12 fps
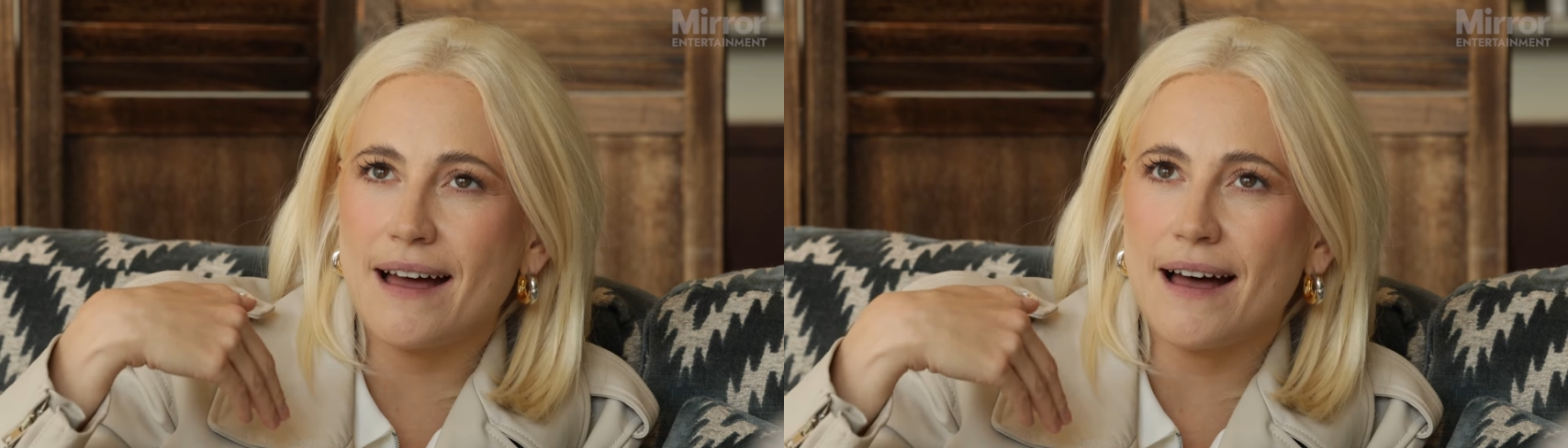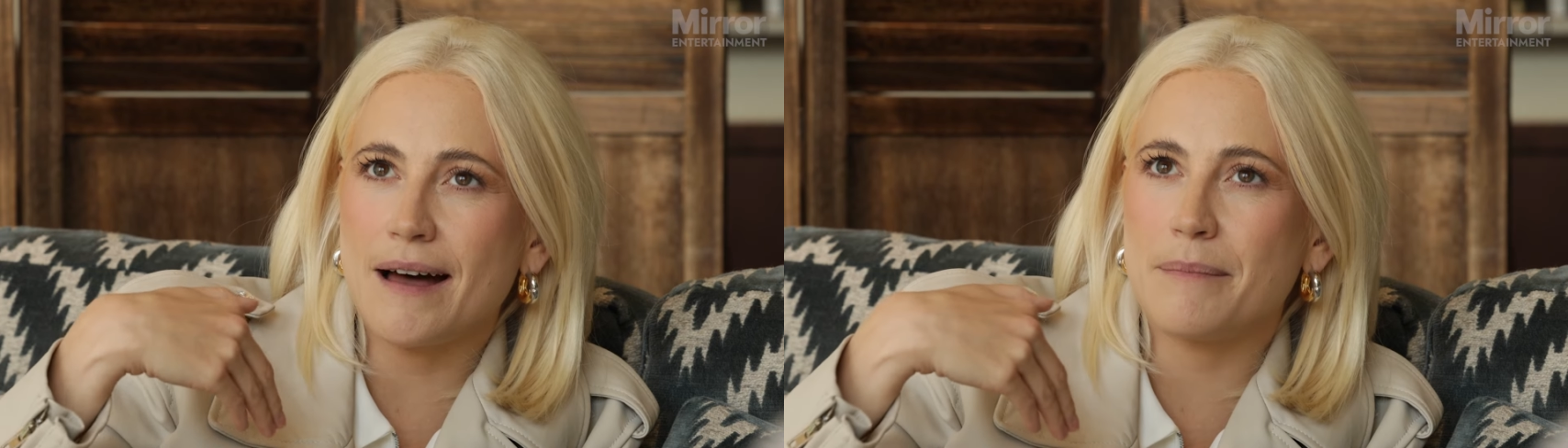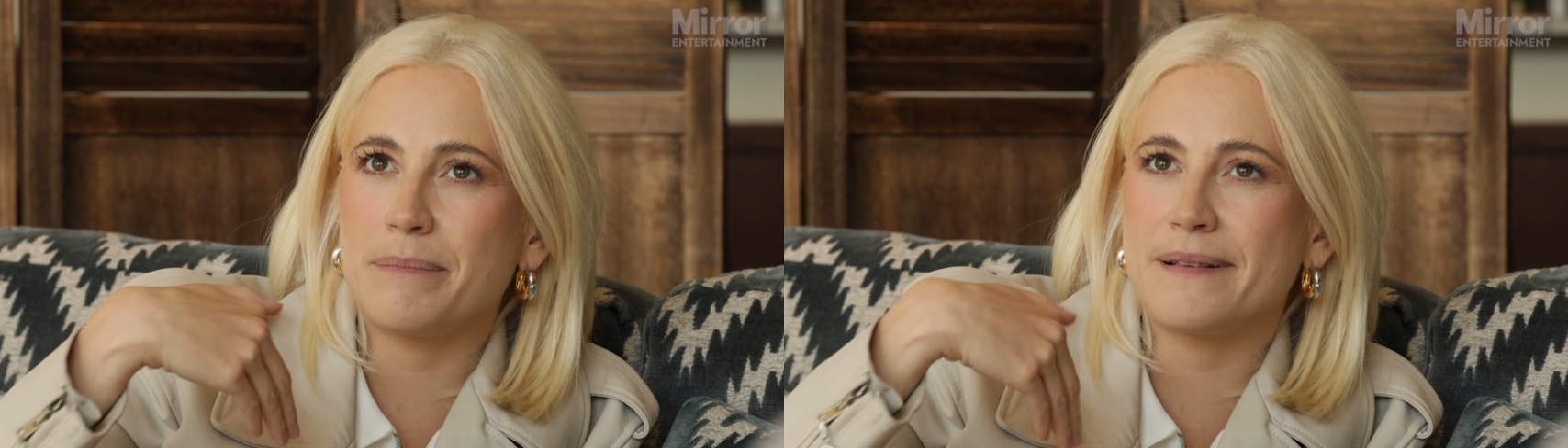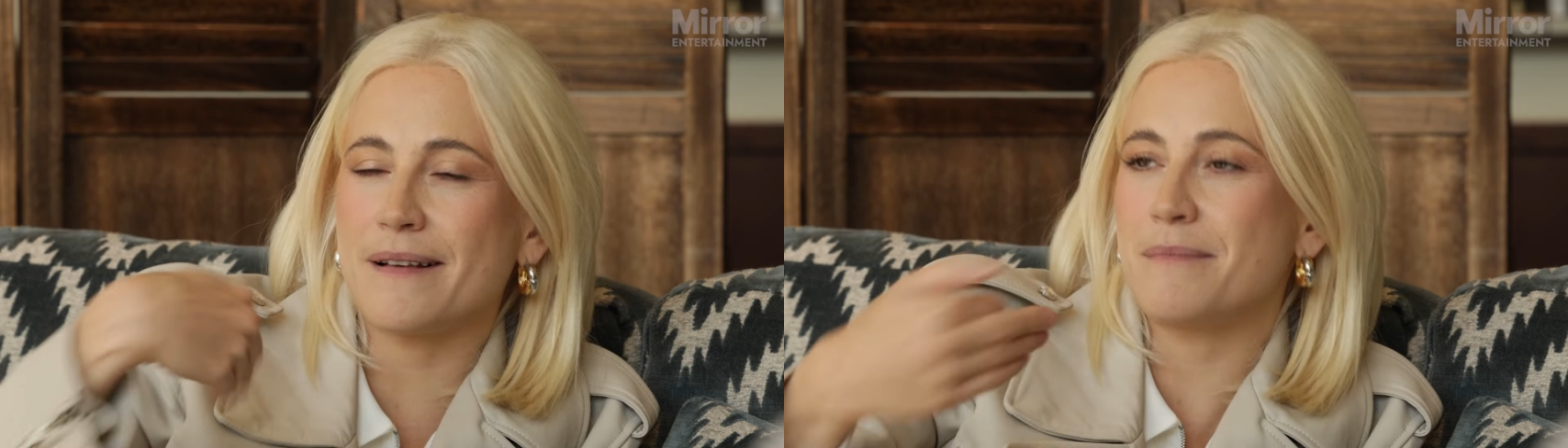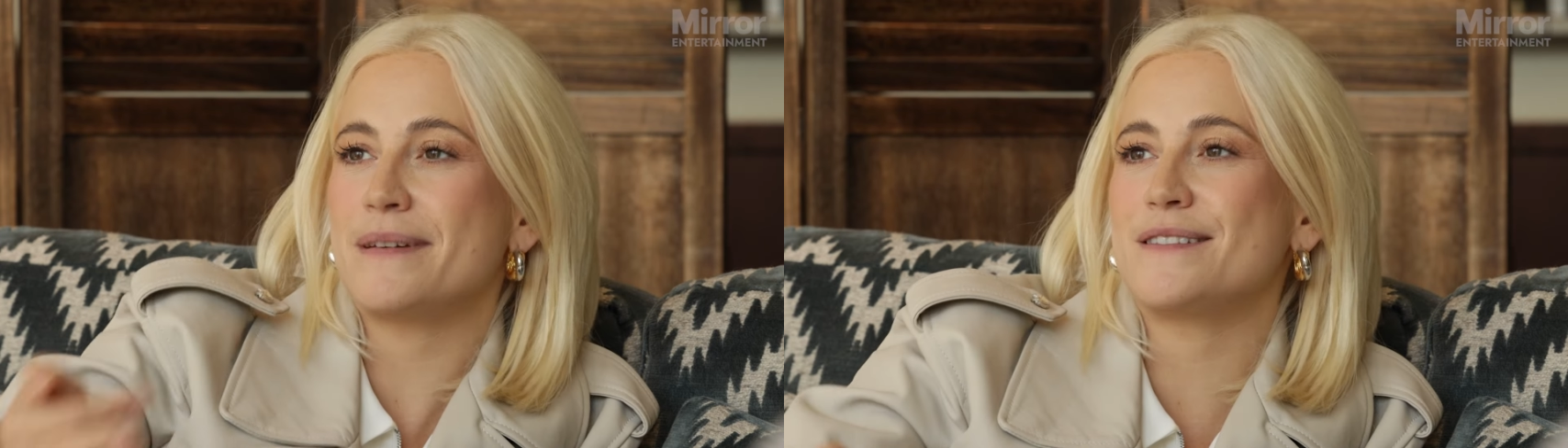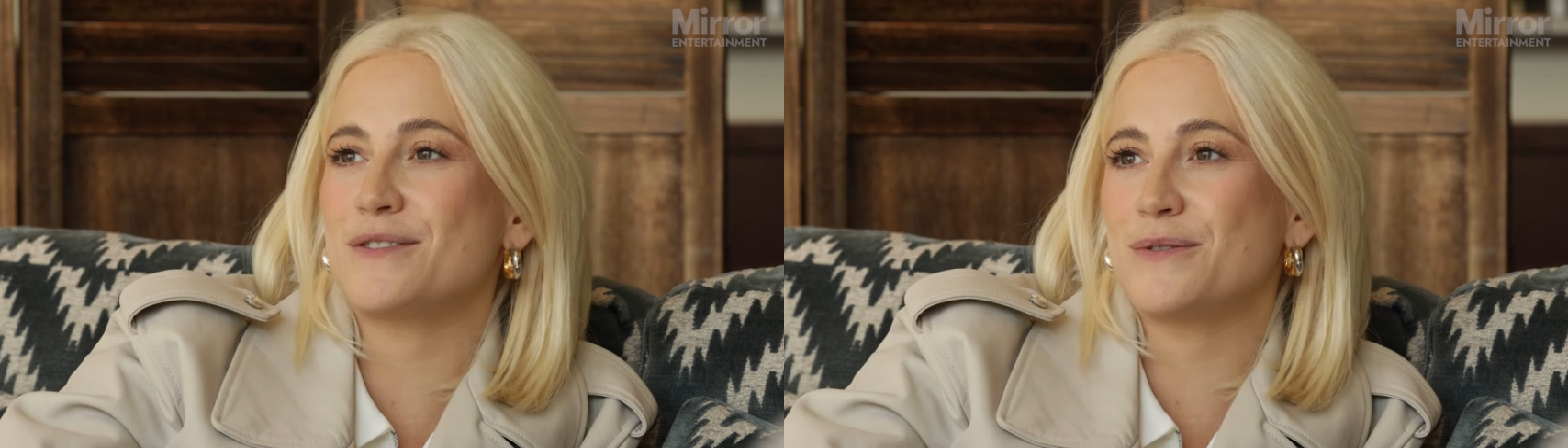up
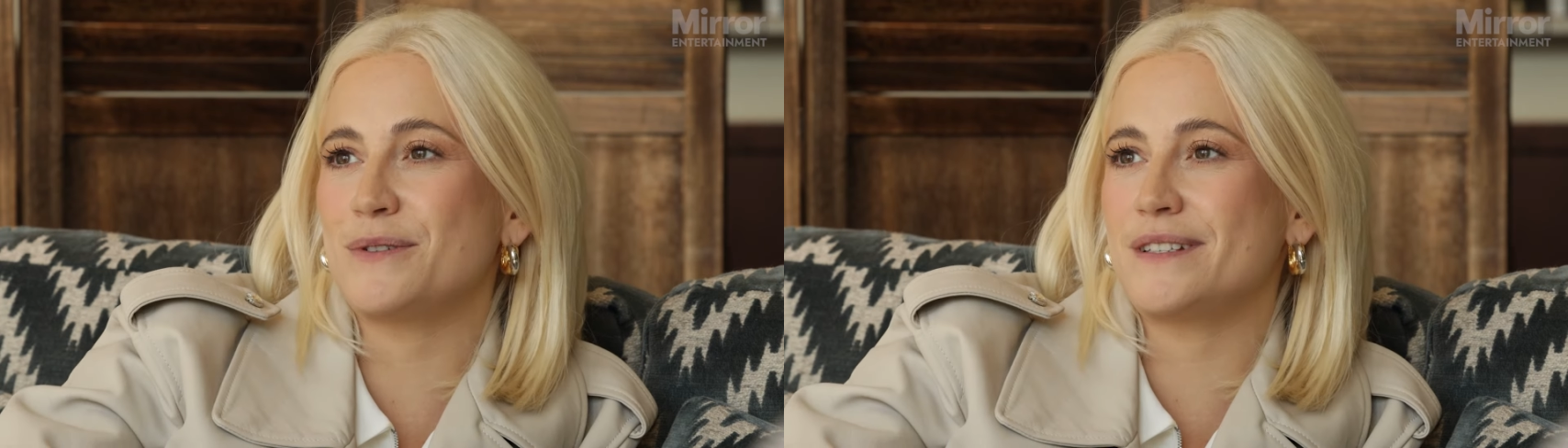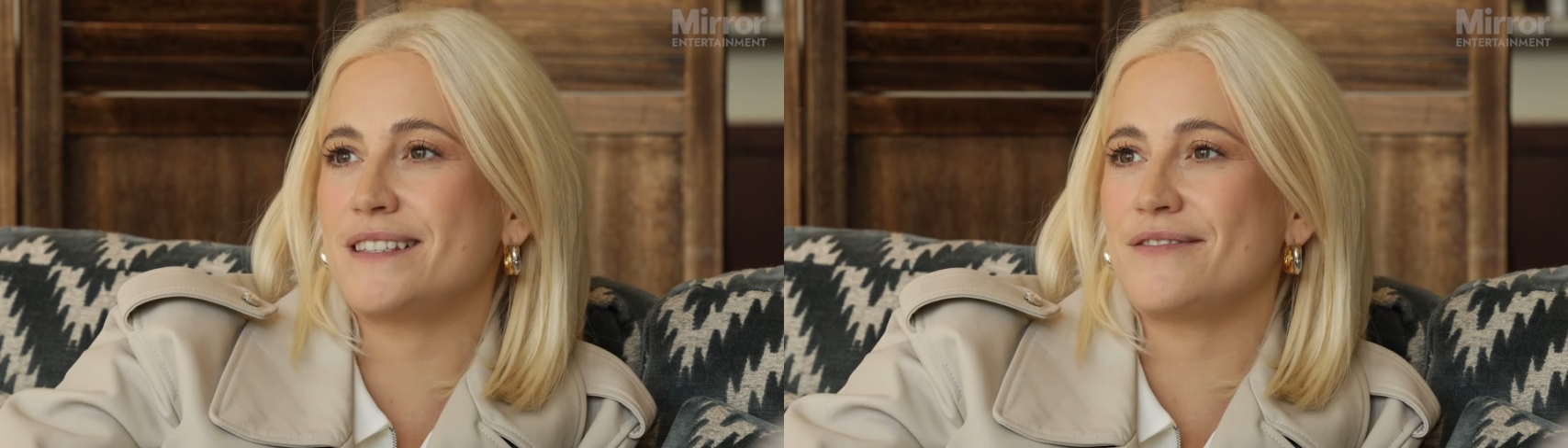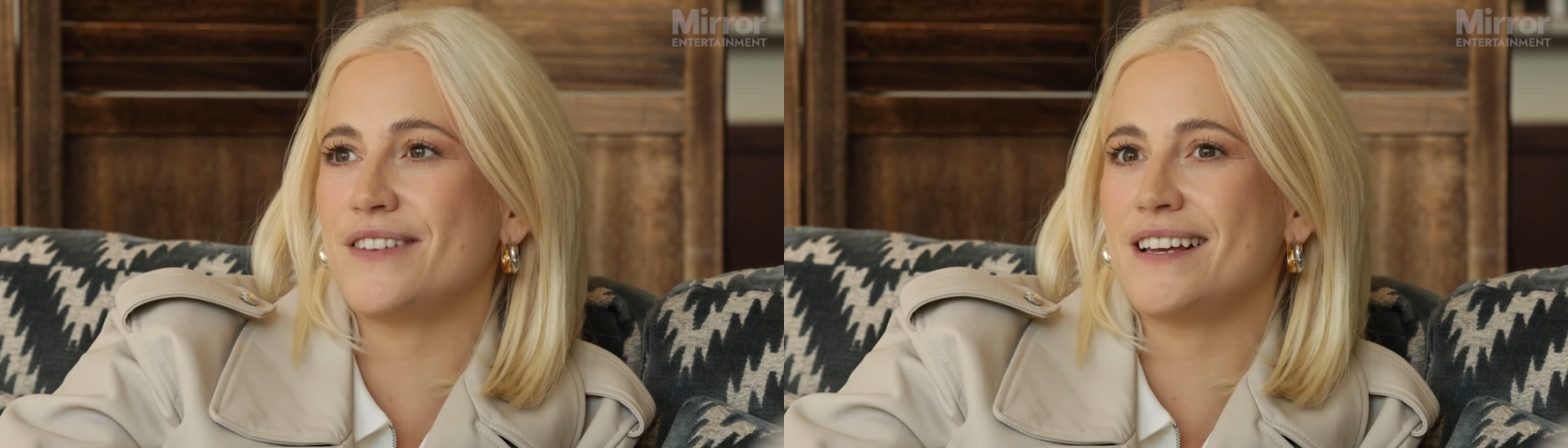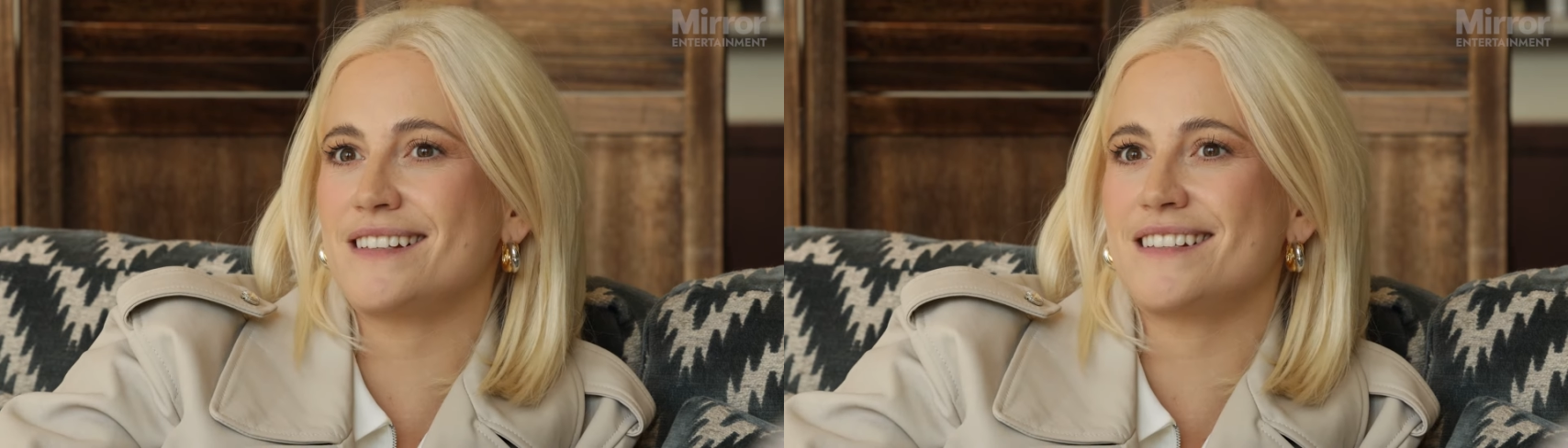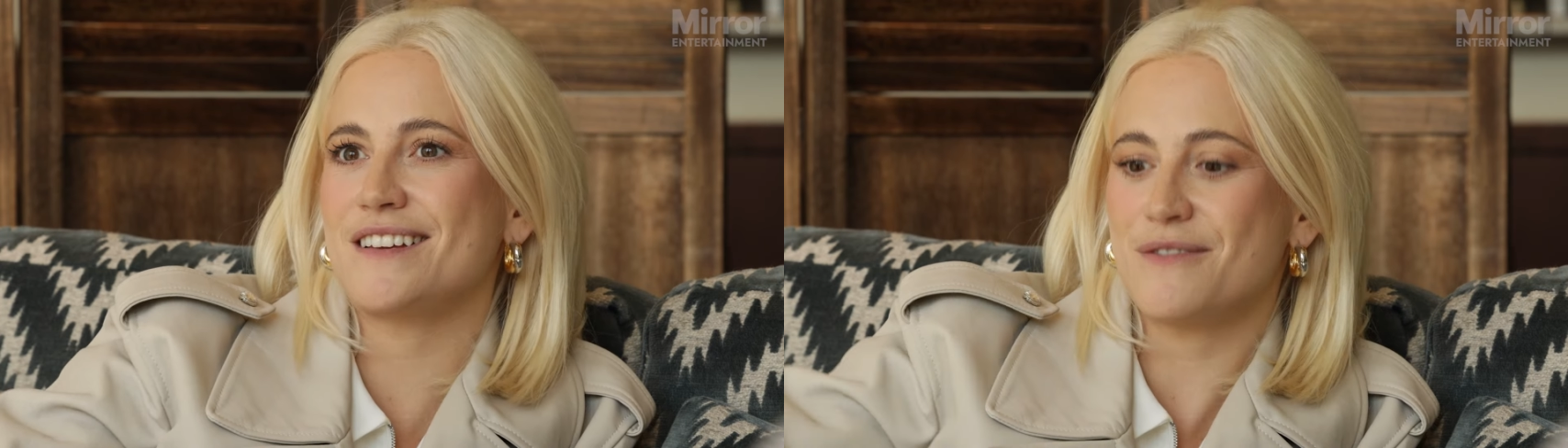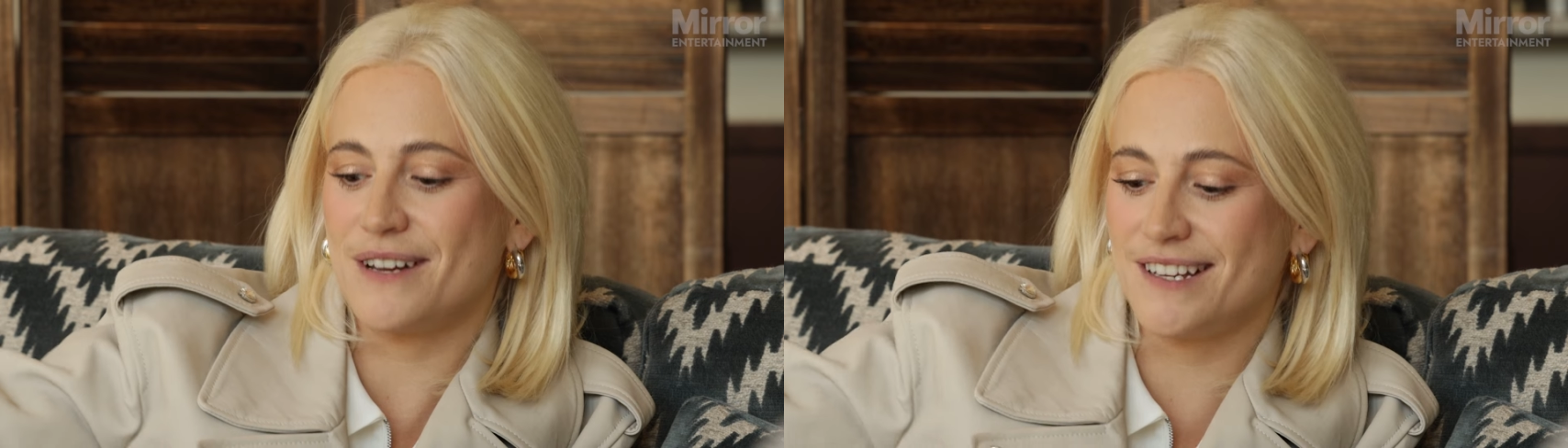somebody's daughter the first single,